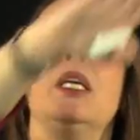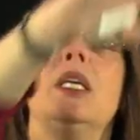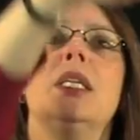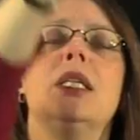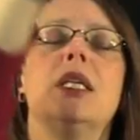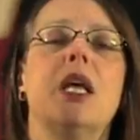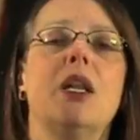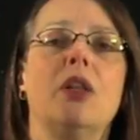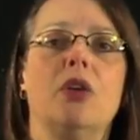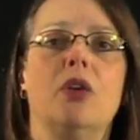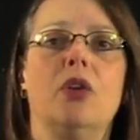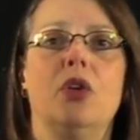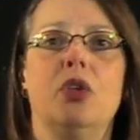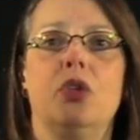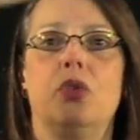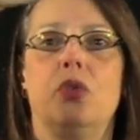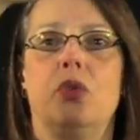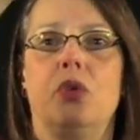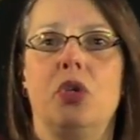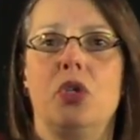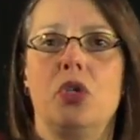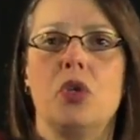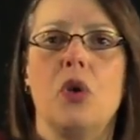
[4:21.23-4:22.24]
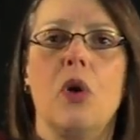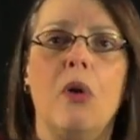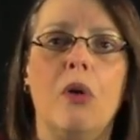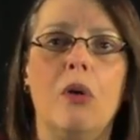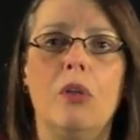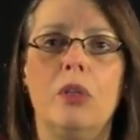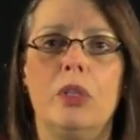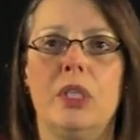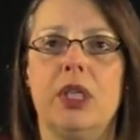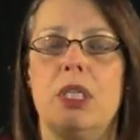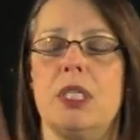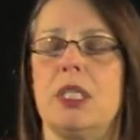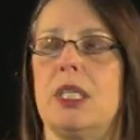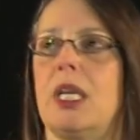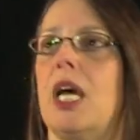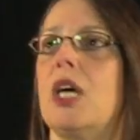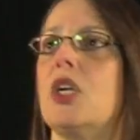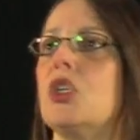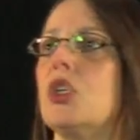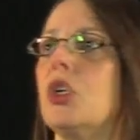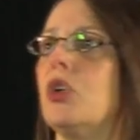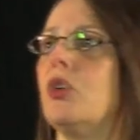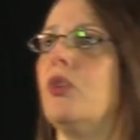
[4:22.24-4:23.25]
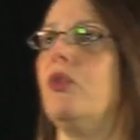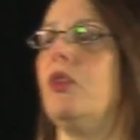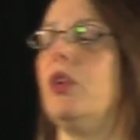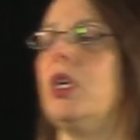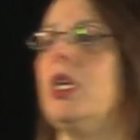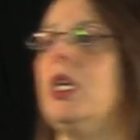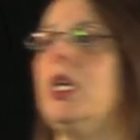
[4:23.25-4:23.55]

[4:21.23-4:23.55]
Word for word: Instead of going through this whole discussion over